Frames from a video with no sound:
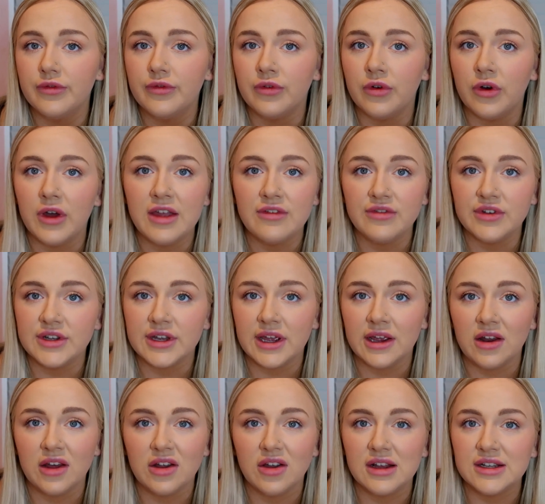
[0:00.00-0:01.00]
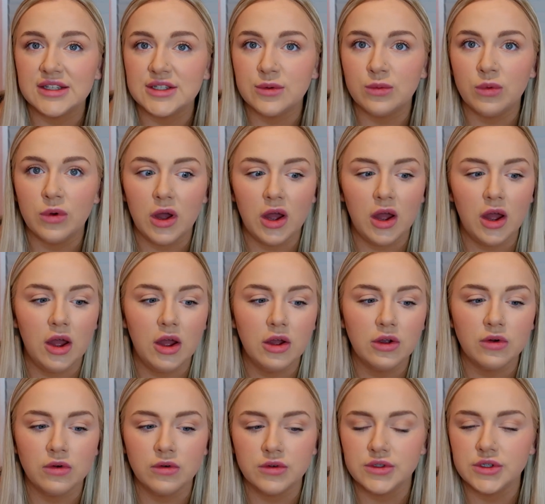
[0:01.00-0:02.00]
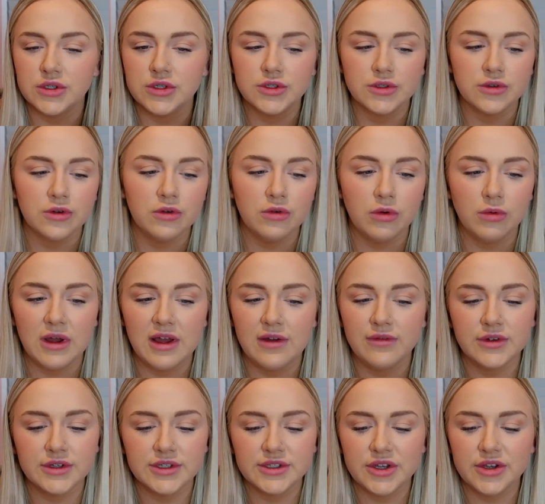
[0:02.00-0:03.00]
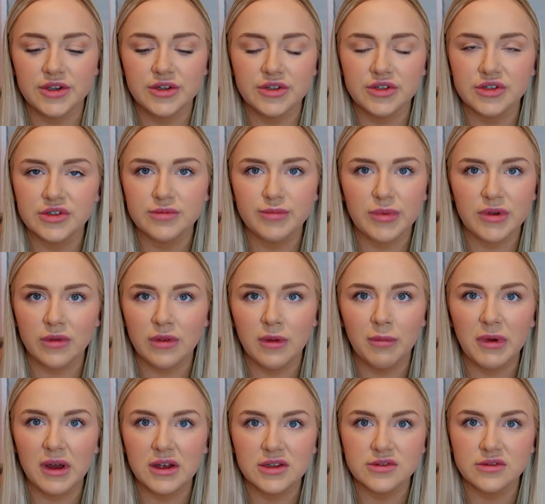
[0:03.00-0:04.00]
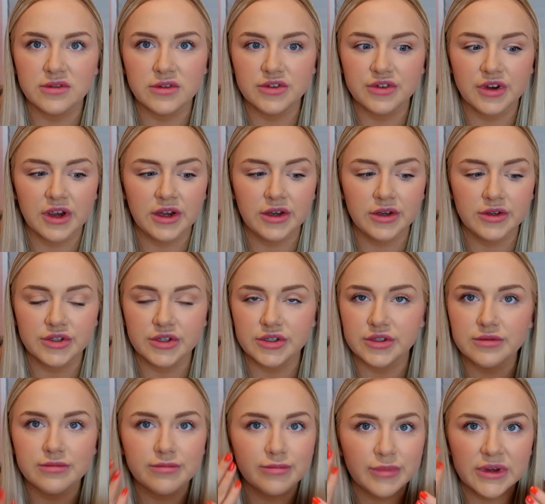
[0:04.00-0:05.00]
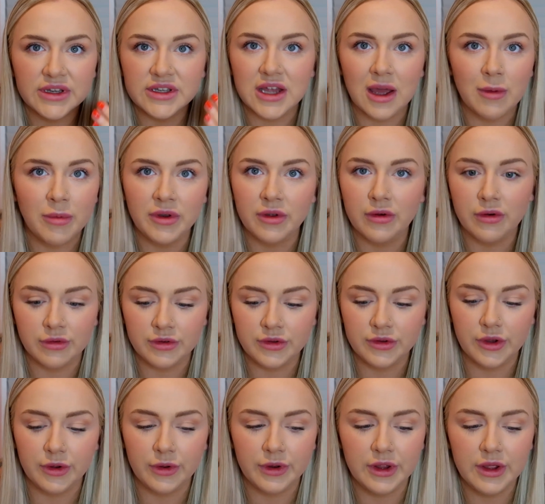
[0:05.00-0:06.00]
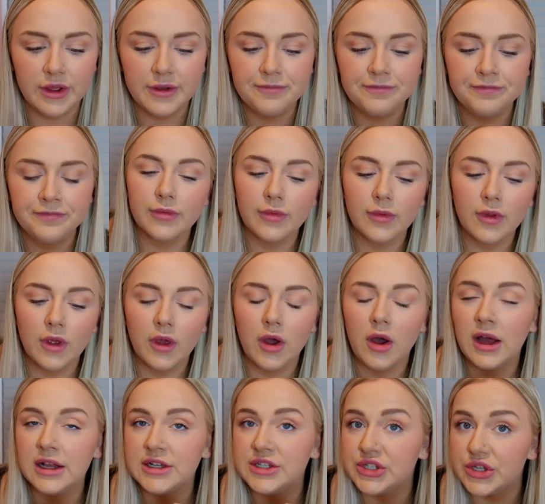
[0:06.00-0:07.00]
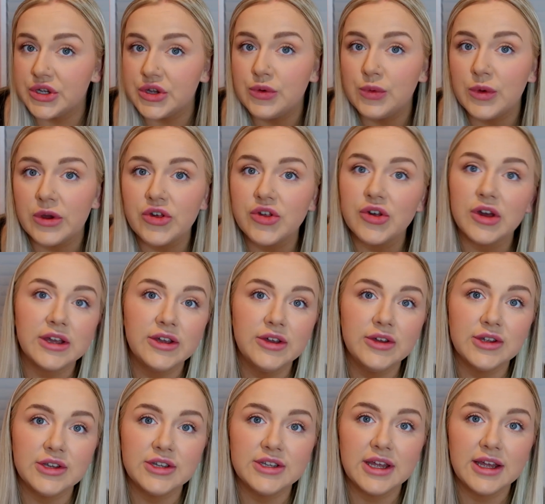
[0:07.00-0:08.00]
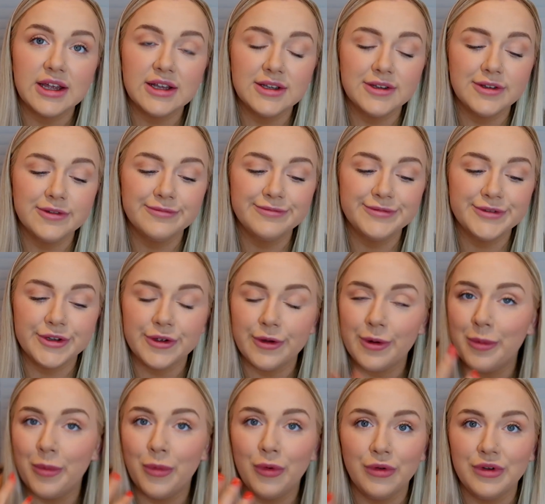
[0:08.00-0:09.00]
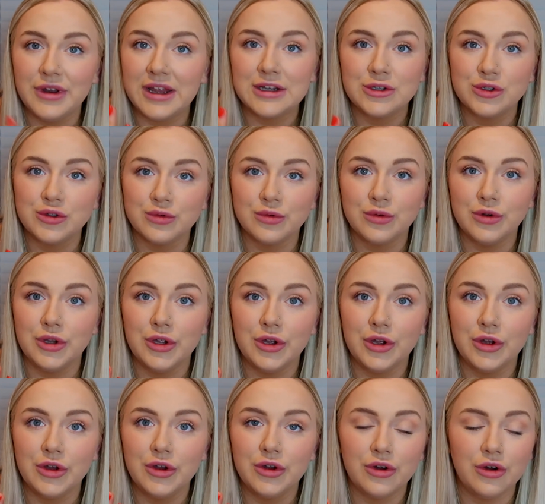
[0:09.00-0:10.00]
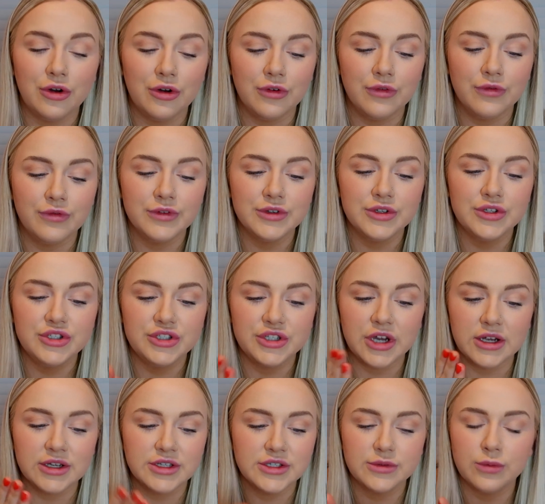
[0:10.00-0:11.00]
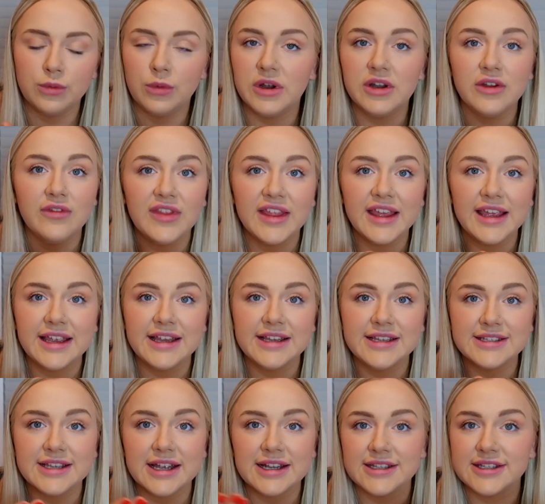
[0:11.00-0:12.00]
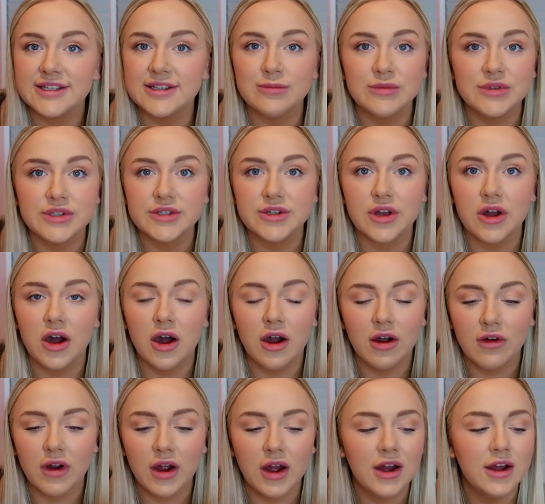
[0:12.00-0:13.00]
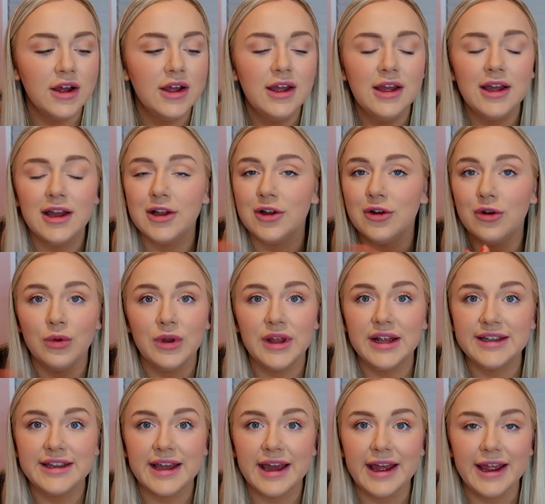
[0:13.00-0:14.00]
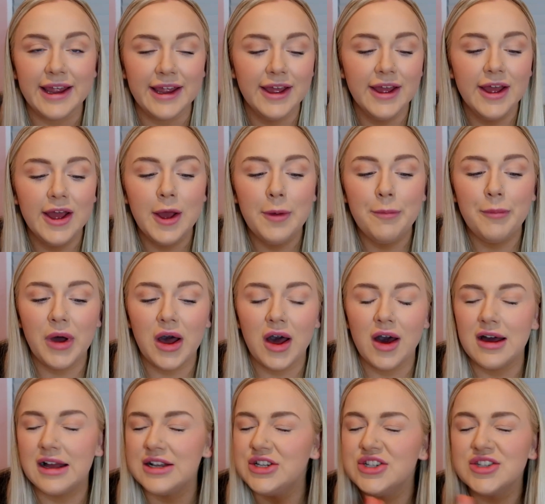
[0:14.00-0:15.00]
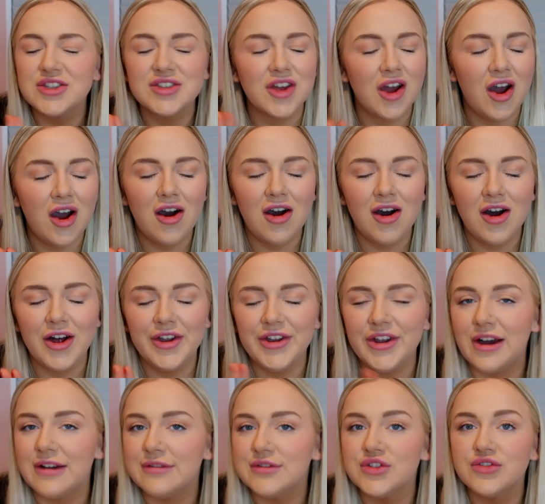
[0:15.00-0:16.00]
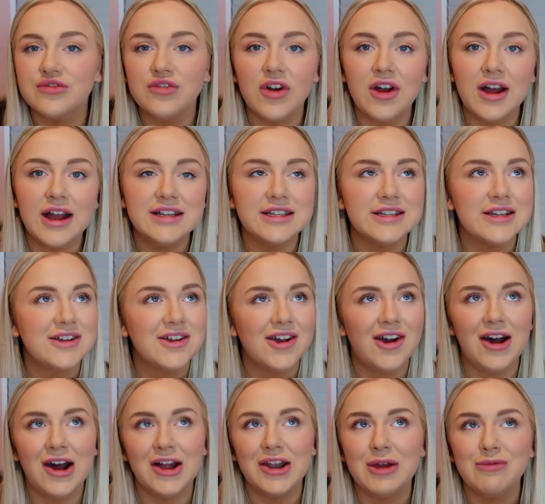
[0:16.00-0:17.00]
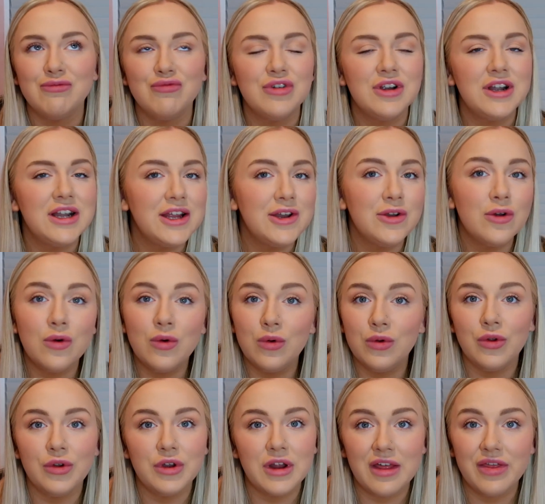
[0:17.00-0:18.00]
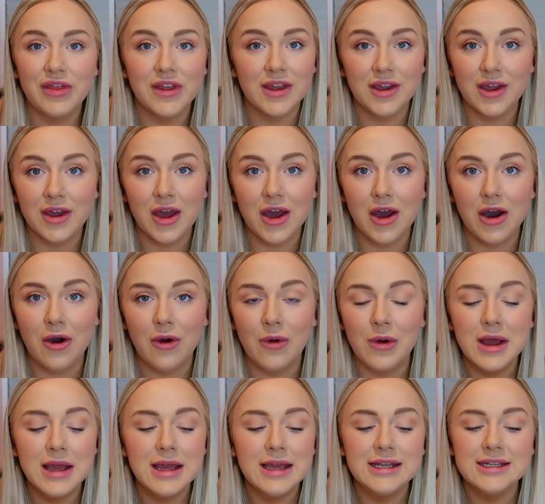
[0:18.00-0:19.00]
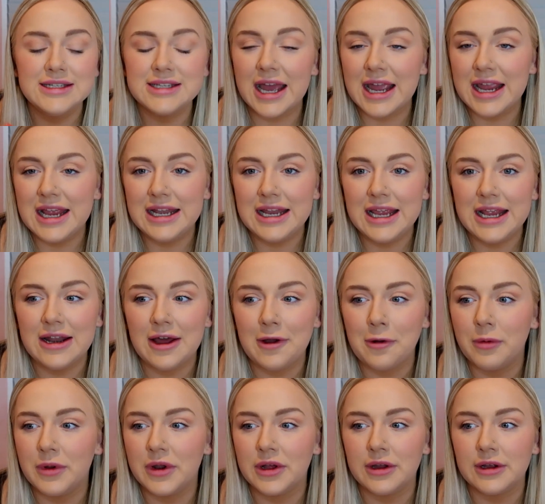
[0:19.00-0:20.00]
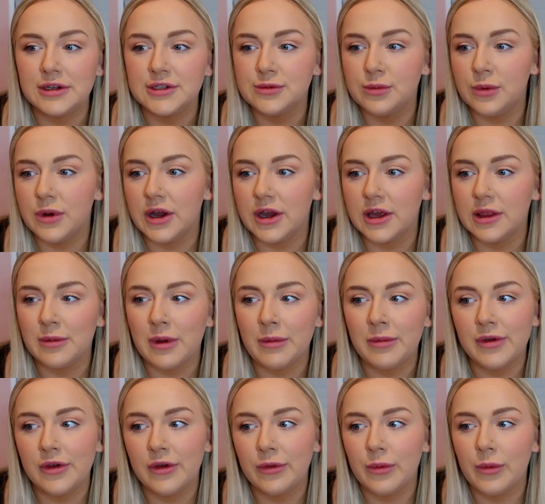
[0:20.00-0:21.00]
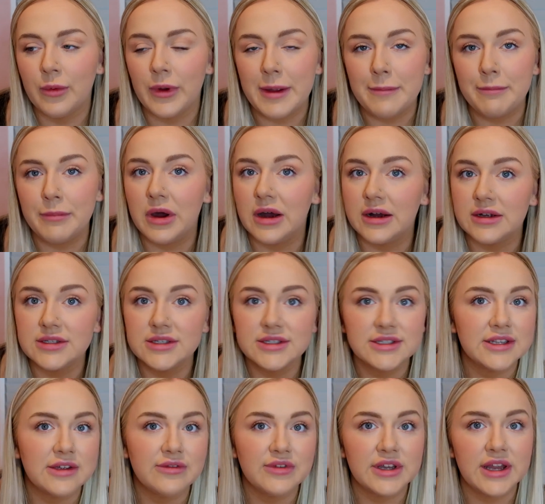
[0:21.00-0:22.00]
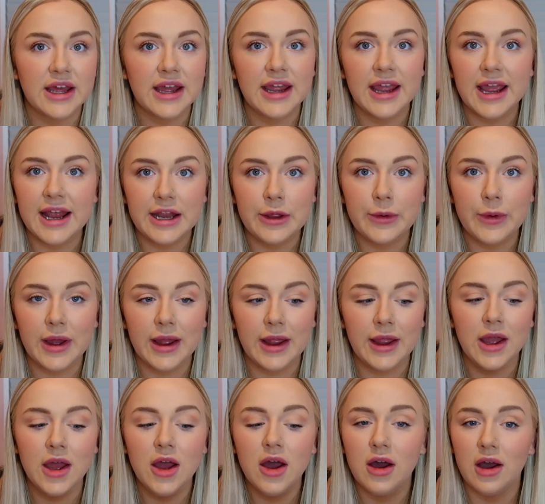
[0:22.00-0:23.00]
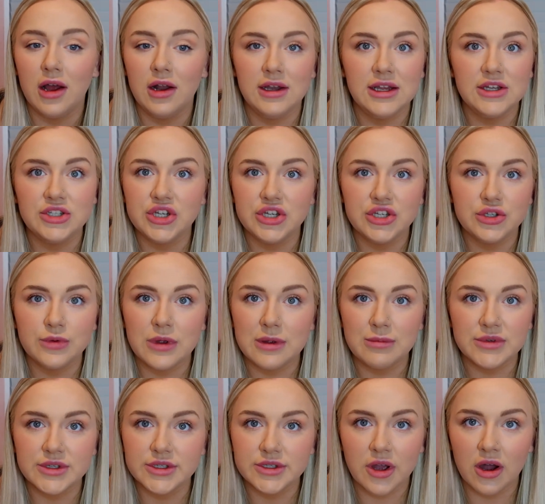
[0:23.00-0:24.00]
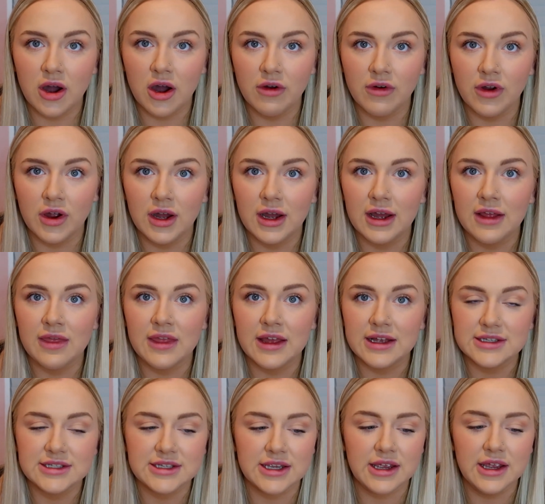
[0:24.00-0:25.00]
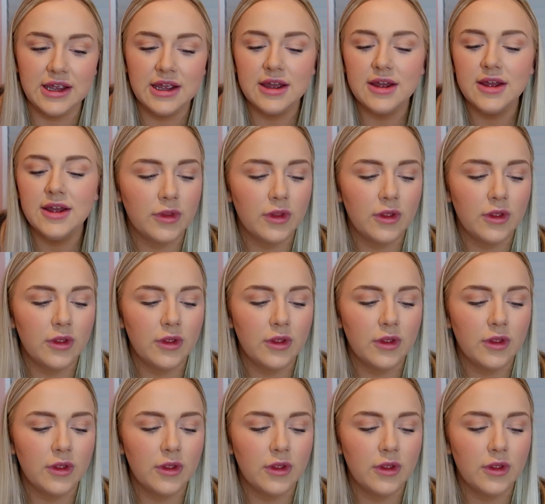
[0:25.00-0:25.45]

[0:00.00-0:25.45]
for every day, like going to work or to school, whatever, so you can just be on the bus or the train and just be dabbing it on, doing it. I do wish I could do a more natural look of just one of these and some mascara and call it a day, but I just can't. I've tried and I can't. I'm really an all or nothing girl. Daily, like when I go to work at the moment, because we're wearing masks every day anyway, I literally just wear mascara and that's it.